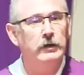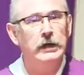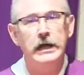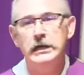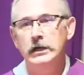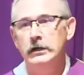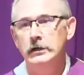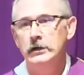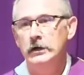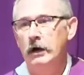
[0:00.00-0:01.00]
lighting
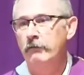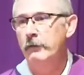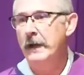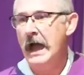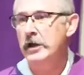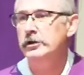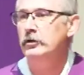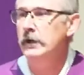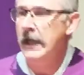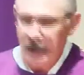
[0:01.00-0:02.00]
of the
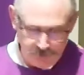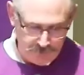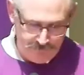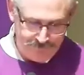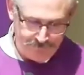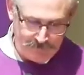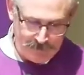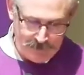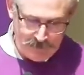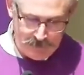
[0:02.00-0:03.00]
Paschal candle,
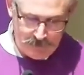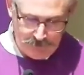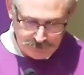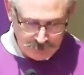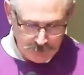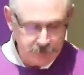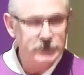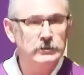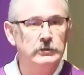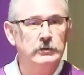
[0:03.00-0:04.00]
and the
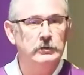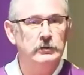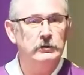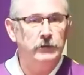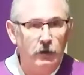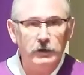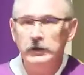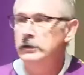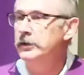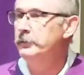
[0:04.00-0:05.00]
church,
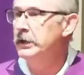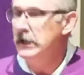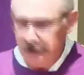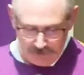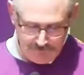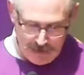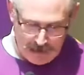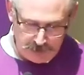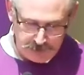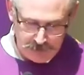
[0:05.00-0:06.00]
darkened at the beginning of
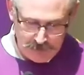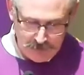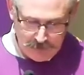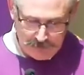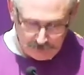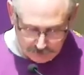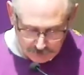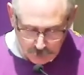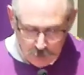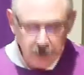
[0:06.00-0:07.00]
Mass, is
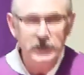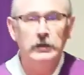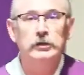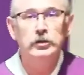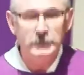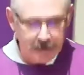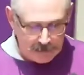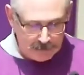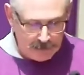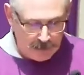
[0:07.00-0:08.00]
slowly
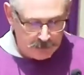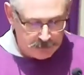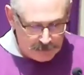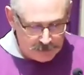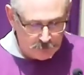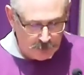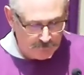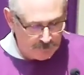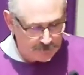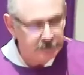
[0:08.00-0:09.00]
illuminated as each one
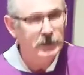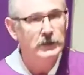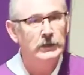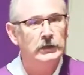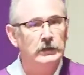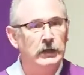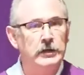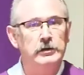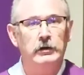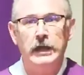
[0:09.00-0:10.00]
of us
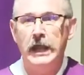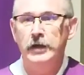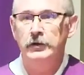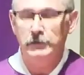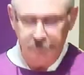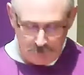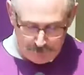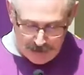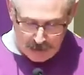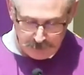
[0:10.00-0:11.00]
lights our candles from the
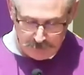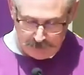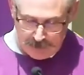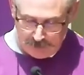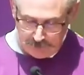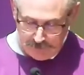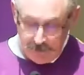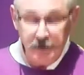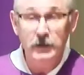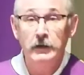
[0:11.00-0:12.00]
Paschal candle and
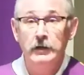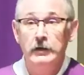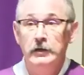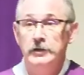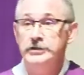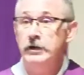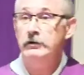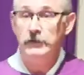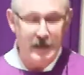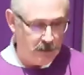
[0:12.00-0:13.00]
then
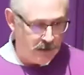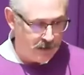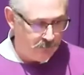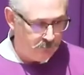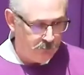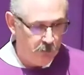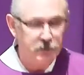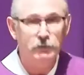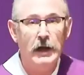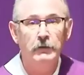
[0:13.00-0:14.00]
shares that light with
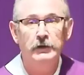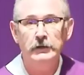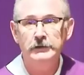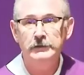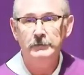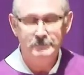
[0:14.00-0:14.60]
those around us.